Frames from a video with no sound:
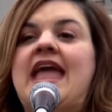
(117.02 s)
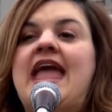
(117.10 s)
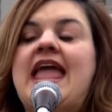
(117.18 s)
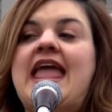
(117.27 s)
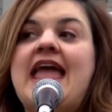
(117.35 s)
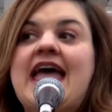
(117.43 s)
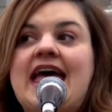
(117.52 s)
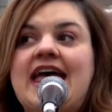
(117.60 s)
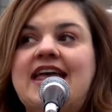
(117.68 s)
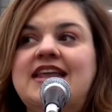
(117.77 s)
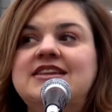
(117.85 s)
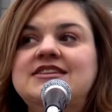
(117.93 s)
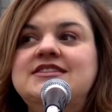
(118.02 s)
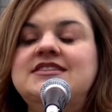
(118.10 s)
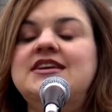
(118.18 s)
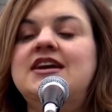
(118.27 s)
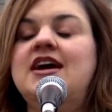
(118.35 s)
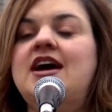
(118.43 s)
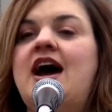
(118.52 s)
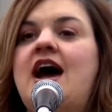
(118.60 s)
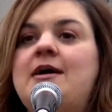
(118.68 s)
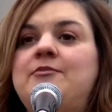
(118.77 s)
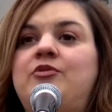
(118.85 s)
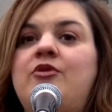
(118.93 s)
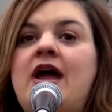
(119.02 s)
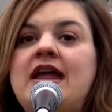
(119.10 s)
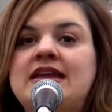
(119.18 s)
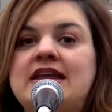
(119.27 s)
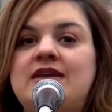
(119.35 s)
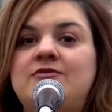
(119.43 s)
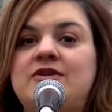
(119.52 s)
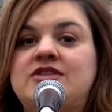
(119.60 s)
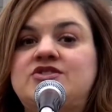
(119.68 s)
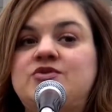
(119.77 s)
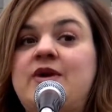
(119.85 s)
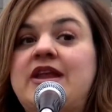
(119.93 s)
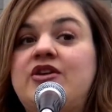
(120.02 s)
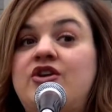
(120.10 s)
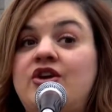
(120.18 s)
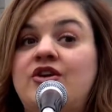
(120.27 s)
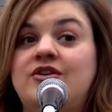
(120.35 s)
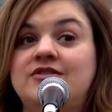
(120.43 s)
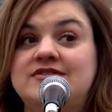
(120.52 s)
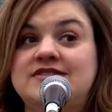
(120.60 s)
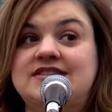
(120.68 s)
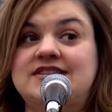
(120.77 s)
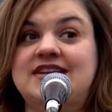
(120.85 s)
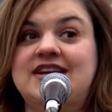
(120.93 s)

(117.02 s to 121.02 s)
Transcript: And I'm pregnant with twin girls. So